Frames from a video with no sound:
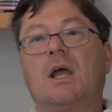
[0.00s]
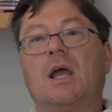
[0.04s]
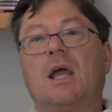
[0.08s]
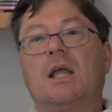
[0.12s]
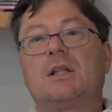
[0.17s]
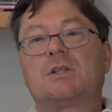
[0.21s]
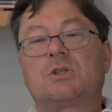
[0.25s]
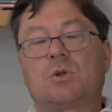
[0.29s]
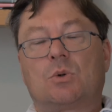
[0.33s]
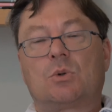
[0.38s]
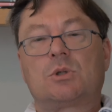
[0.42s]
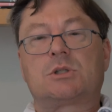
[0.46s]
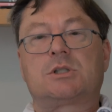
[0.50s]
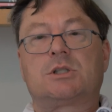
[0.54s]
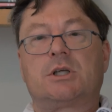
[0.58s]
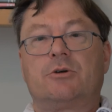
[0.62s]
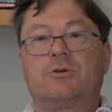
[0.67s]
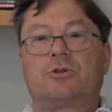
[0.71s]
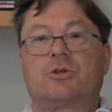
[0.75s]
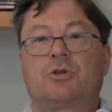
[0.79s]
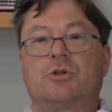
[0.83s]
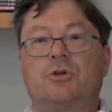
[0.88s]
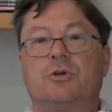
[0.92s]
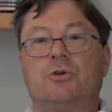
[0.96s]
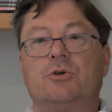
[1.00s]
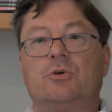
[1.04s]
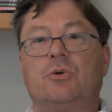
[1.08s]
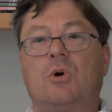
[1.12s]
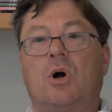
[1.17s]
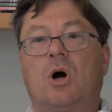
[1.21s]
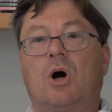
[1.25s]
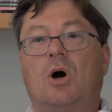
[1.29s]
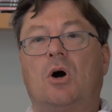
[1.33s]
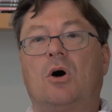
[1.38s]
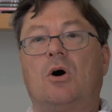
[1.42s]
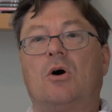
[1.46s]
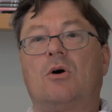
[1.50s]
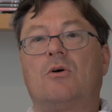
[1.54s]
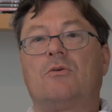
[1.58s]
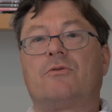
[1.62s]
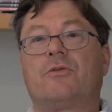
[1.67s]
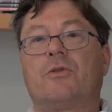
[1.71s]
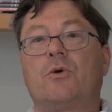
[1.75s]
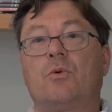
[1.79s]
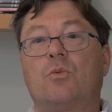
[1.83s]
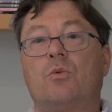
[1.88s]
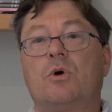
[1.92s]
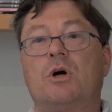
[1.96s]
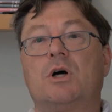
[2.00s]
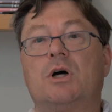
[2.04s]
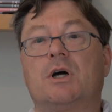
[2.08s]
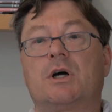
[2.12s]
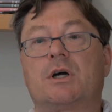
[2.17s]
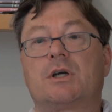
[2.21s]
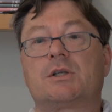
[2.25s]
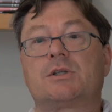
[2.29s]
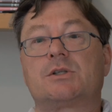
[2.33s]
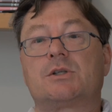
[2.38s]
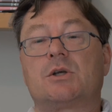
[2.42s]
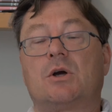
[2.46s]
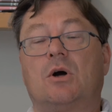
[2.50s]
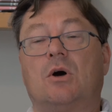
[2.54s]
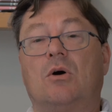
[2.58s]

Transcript: It's also true of the works